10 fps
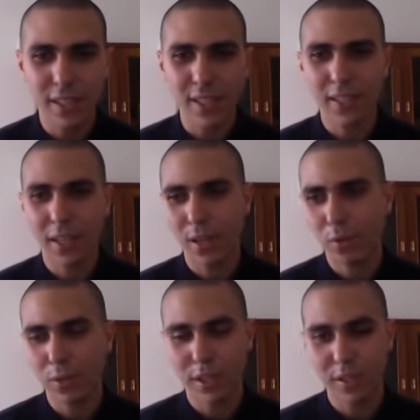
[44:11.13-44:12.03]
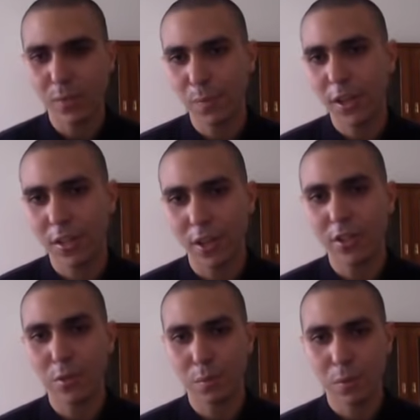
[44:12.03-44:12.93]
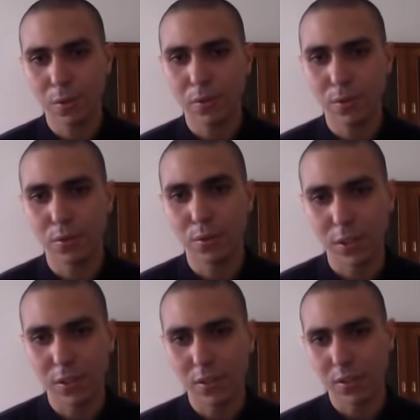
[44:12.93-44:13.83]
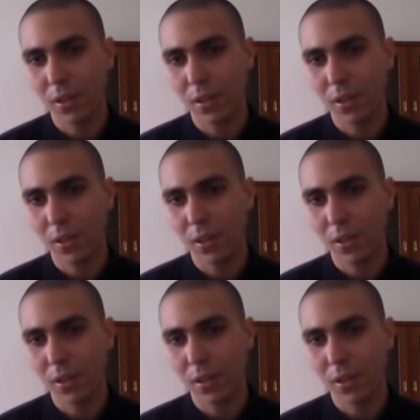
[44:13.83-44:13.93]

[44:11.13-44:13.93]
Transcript: at least I would inspire other people to do it.